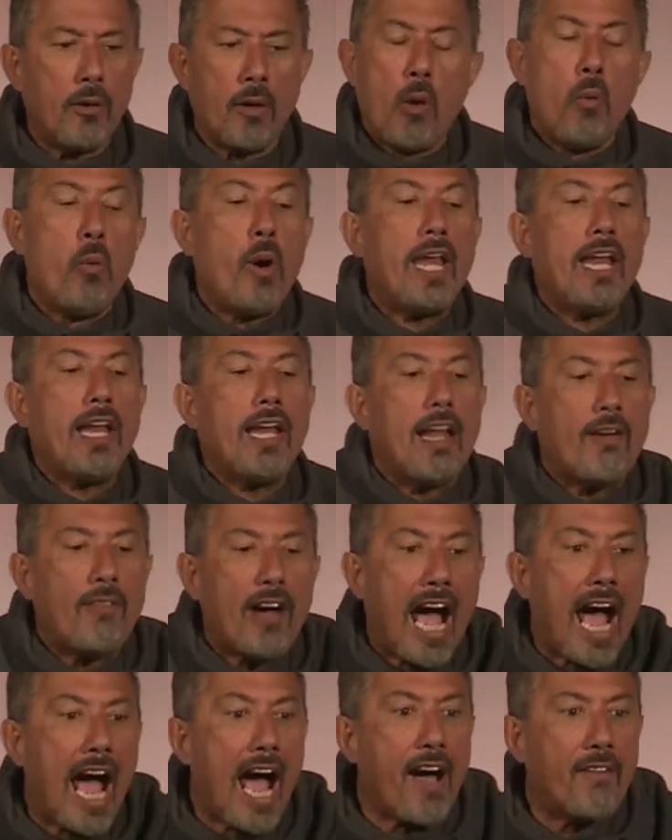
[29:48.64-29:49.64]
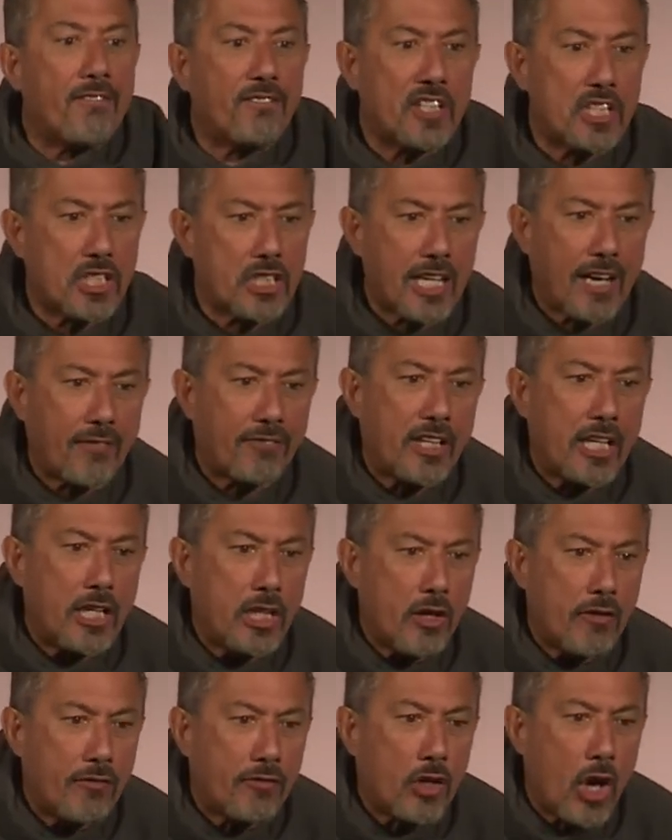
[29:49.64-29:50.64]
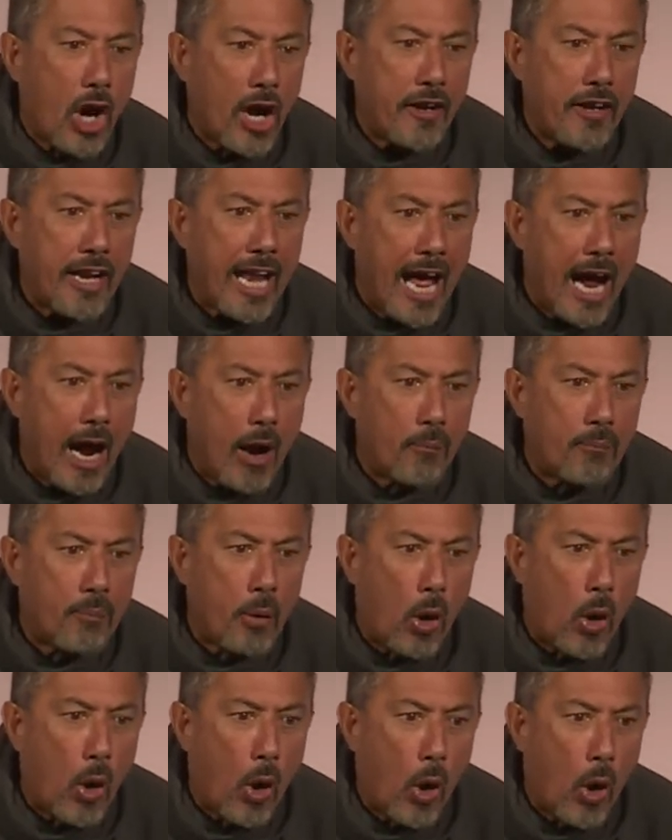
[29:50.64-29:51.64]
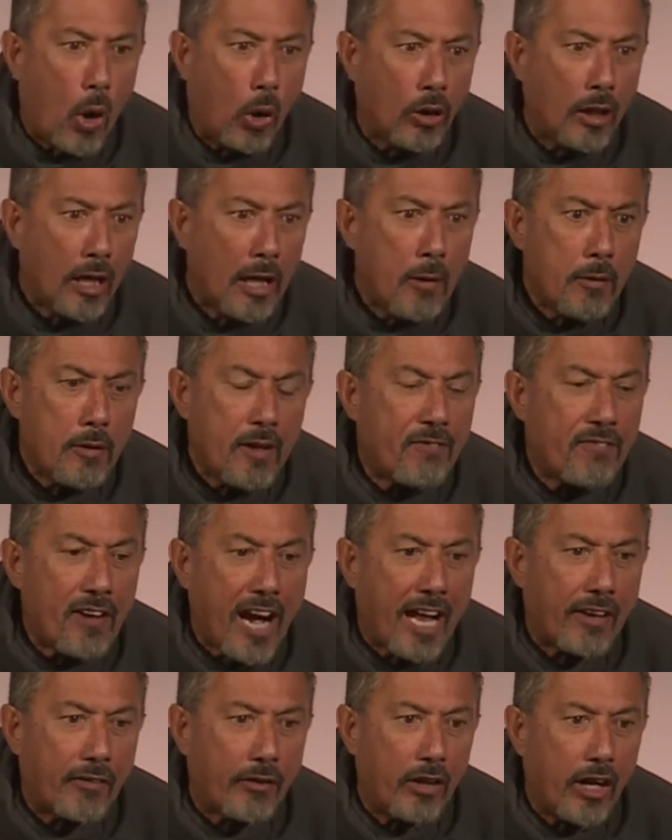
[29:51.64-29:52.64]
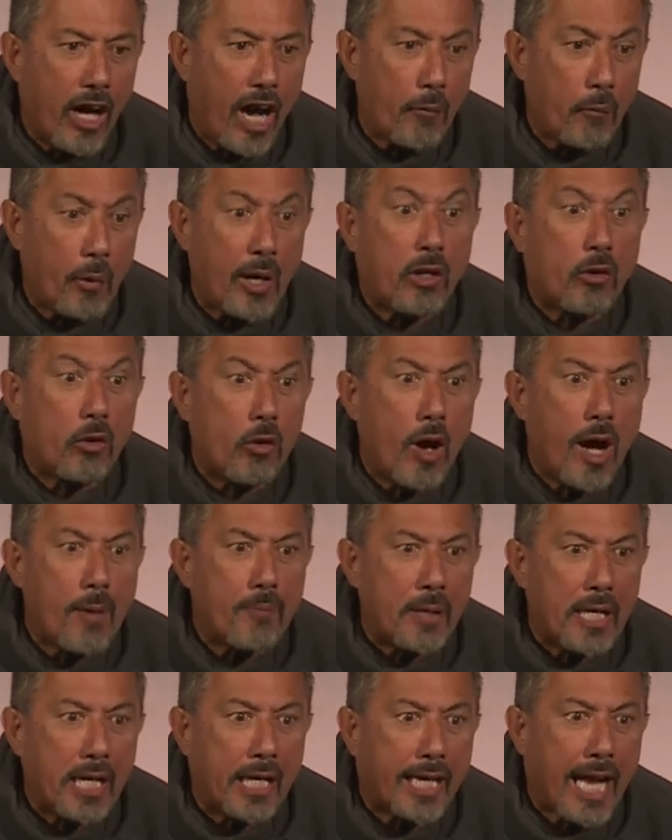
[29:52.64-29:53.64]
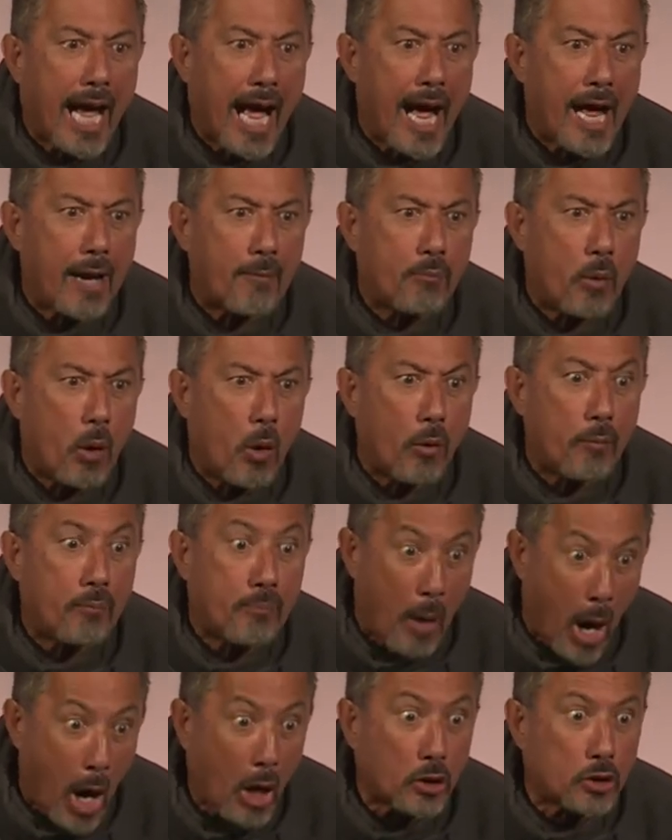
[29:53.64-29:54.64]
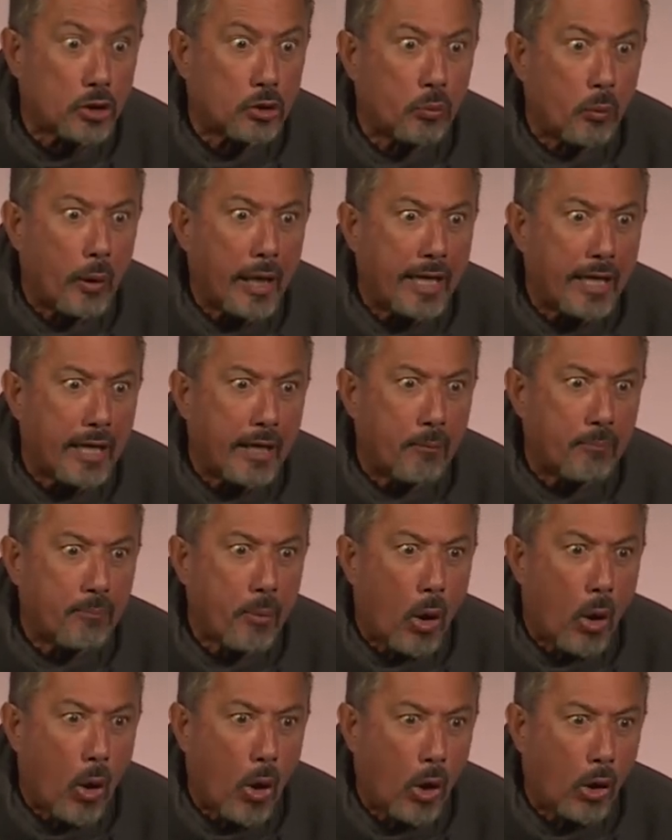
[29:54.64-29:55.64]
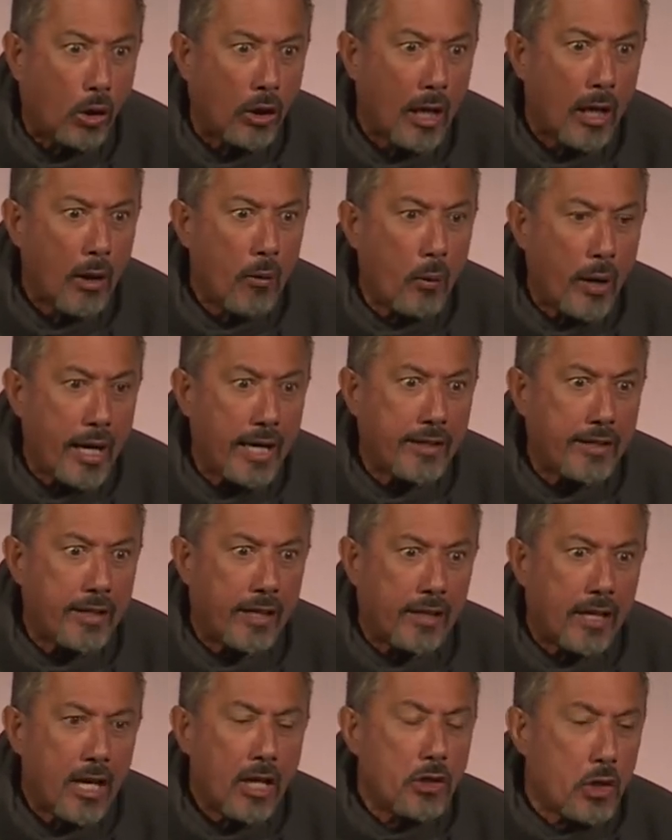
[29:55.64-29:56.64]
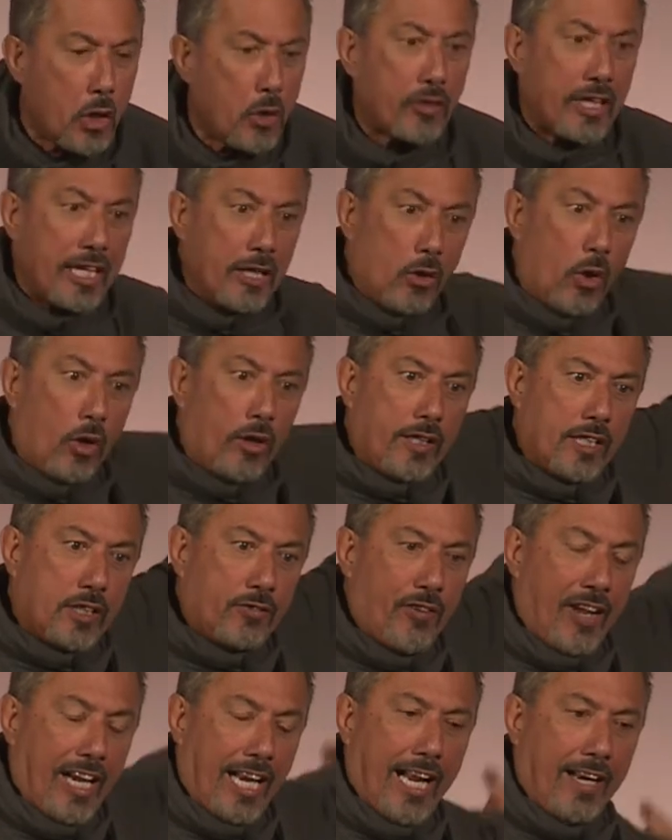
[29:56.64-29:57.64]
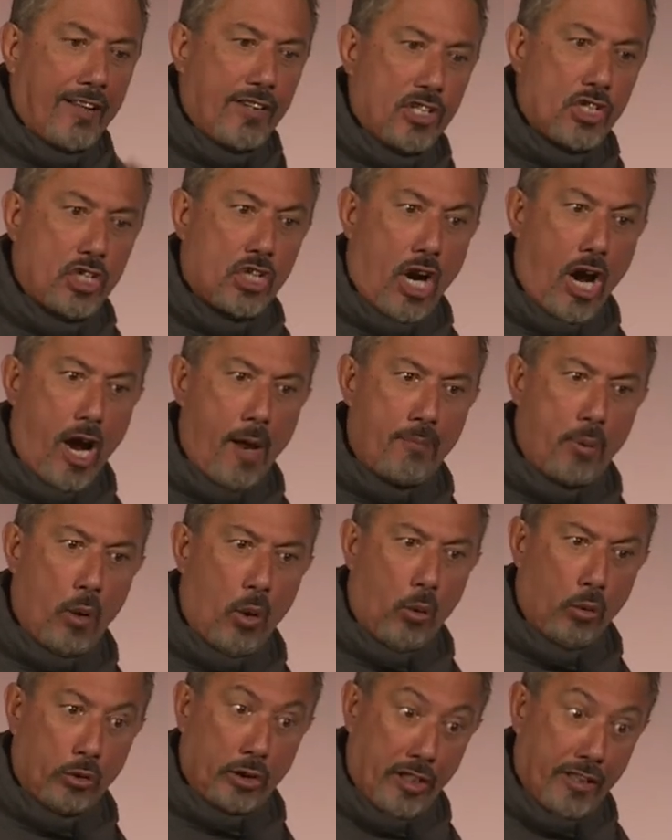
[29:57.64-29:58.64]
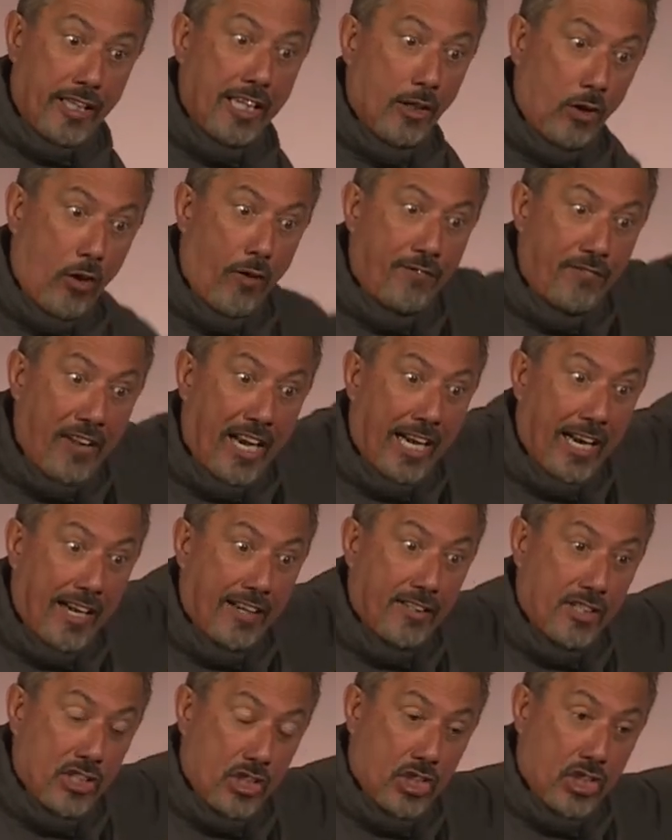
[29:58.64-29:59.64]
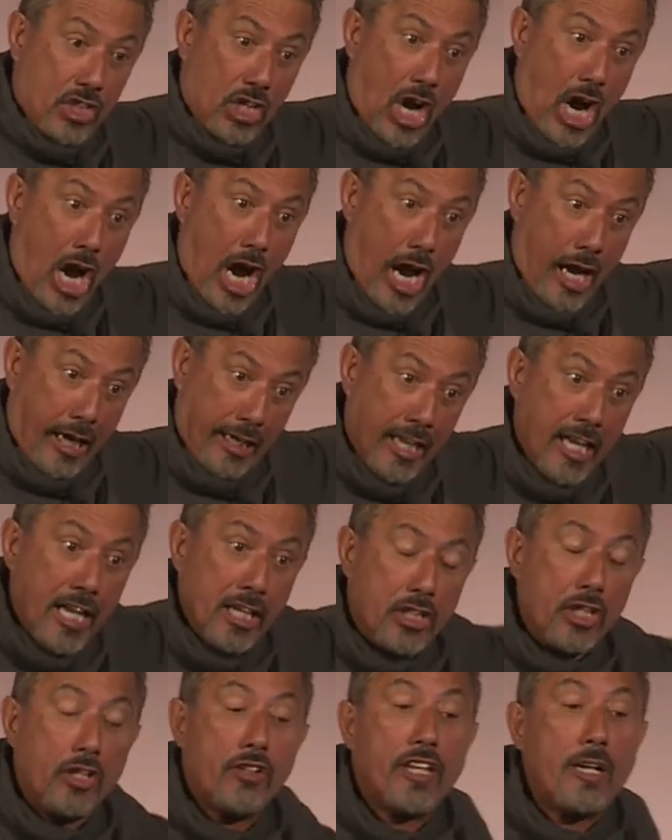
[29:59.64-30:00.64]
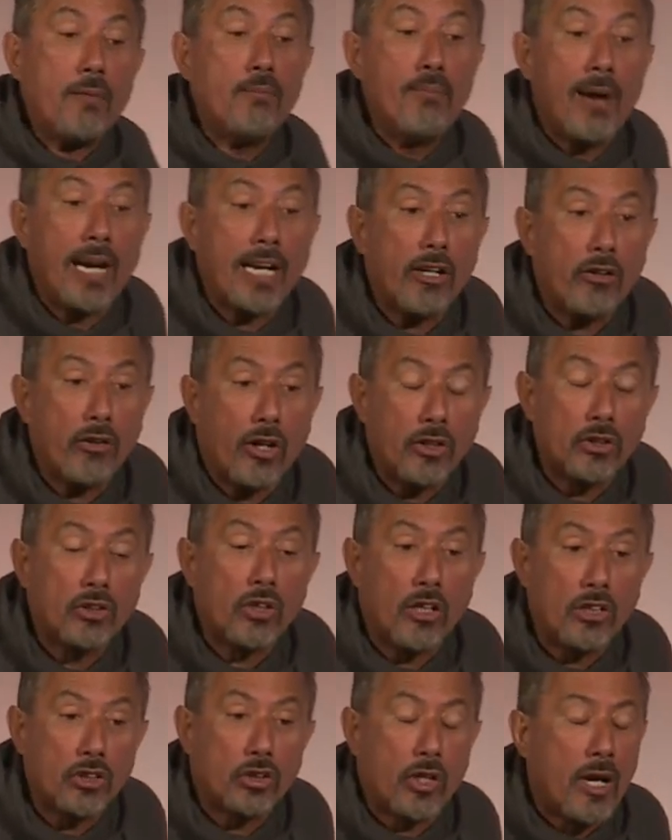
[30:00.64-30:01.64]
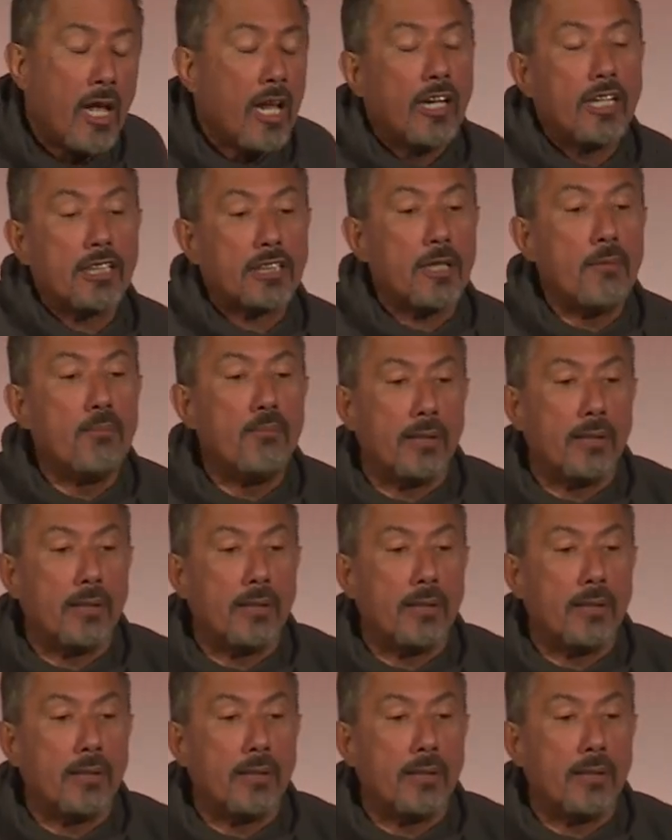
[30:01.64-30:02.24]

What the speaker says: We didn't have half the stuff that you've got now, Paul. Your father and I, we grew up in a cardboard box. We did, Paul. We did. Do you think all of this fell out of the sky, Paul? Do you think it all fell out of the sky? Do you think money grows on trees? Listen,